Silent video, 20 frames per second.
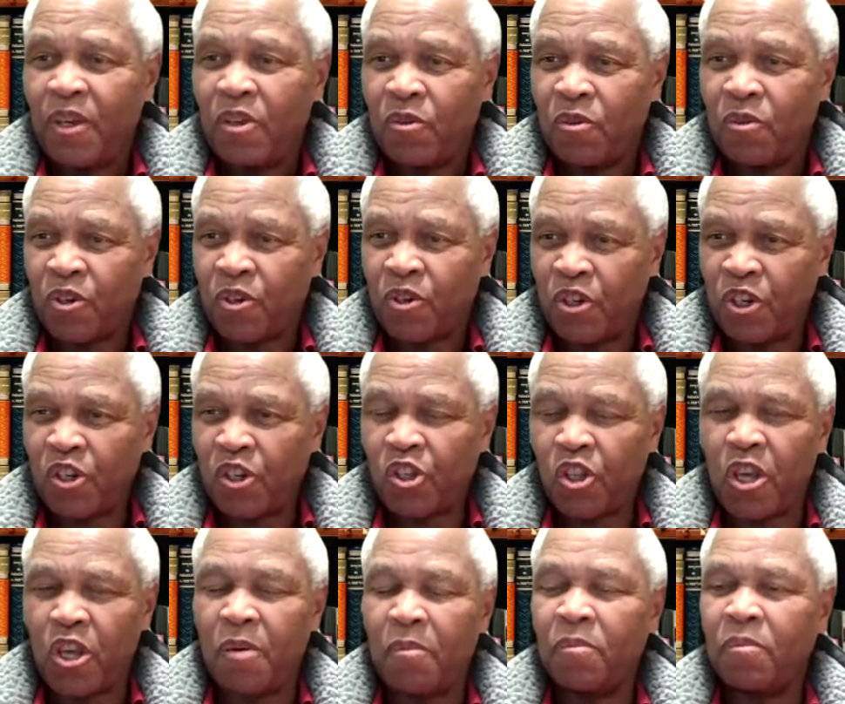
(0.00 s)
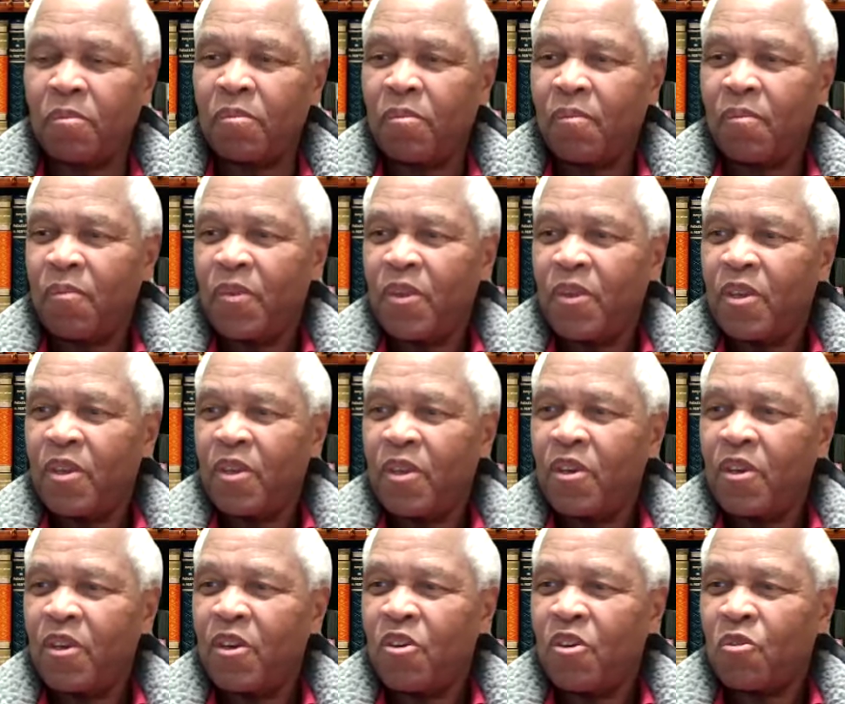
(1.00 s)
You teach them,
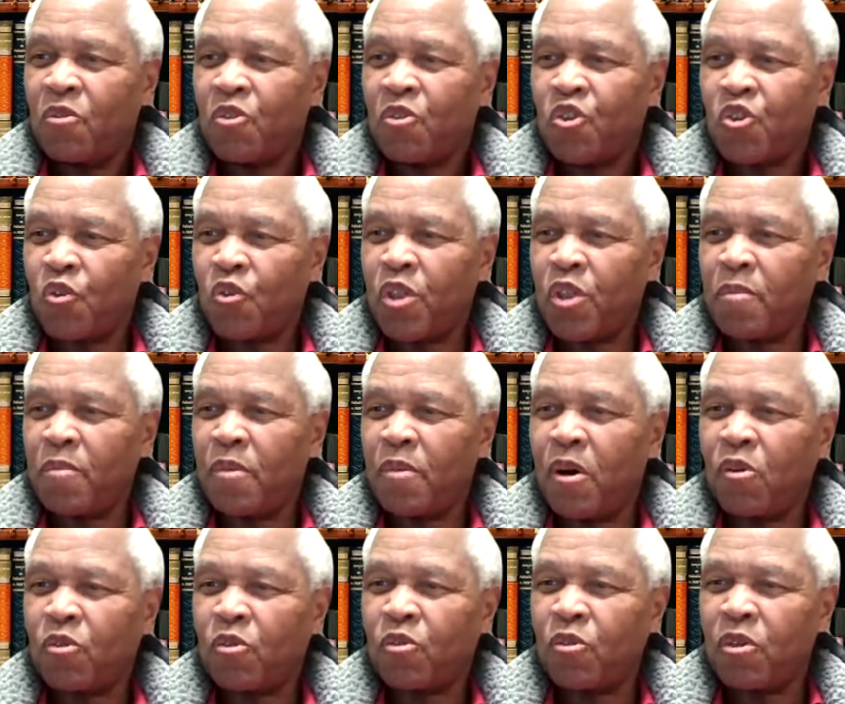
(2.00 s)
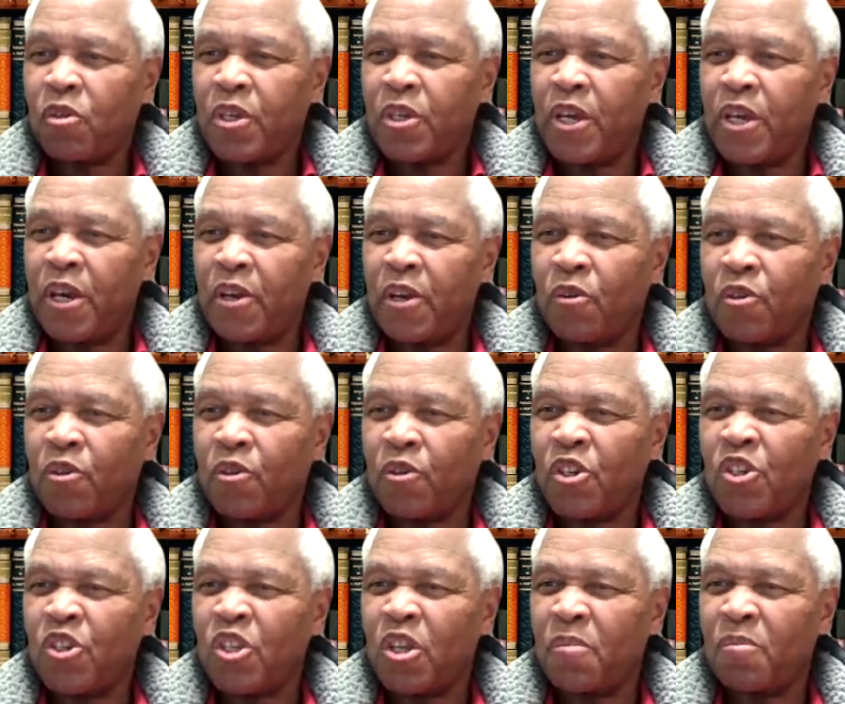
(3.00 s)
you show them how to, here you
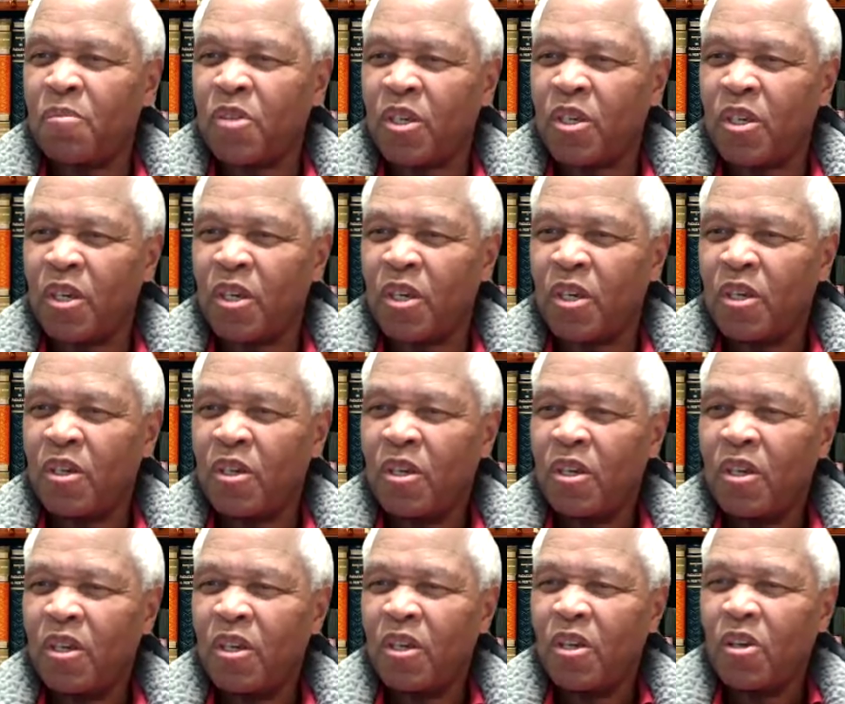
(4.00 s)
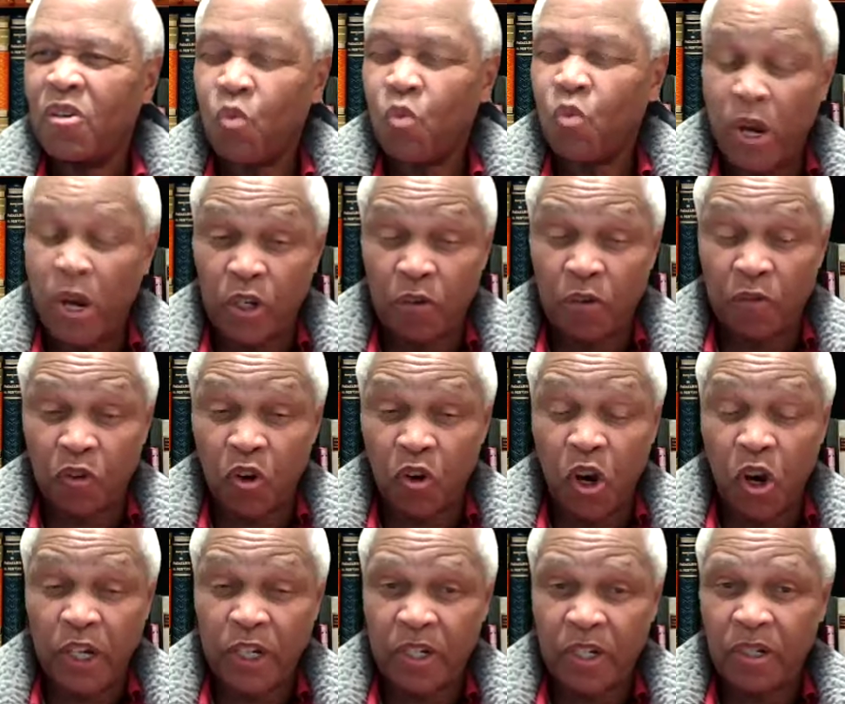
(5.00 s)
teach them the word of
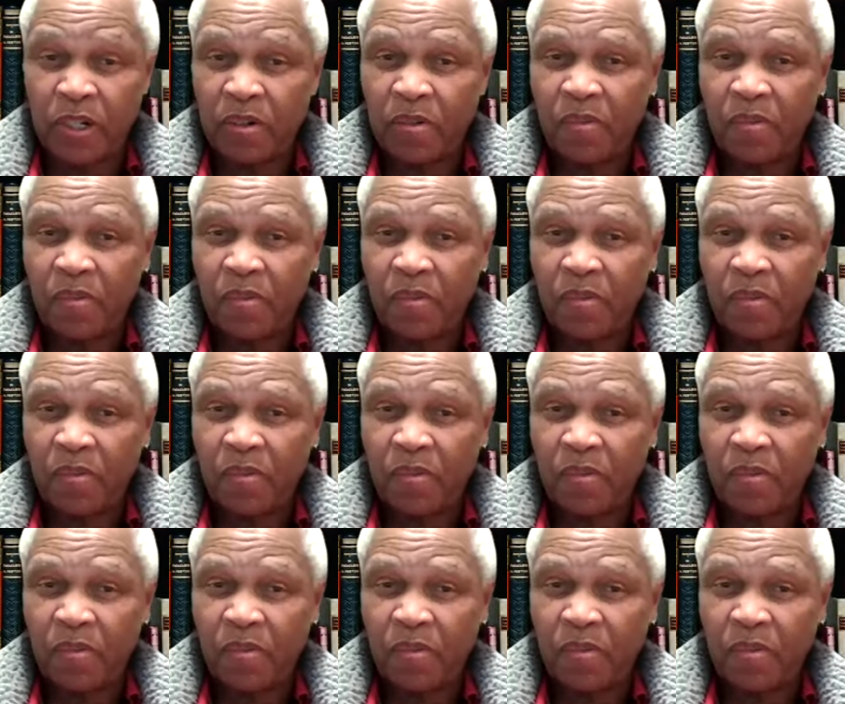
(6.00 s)
God.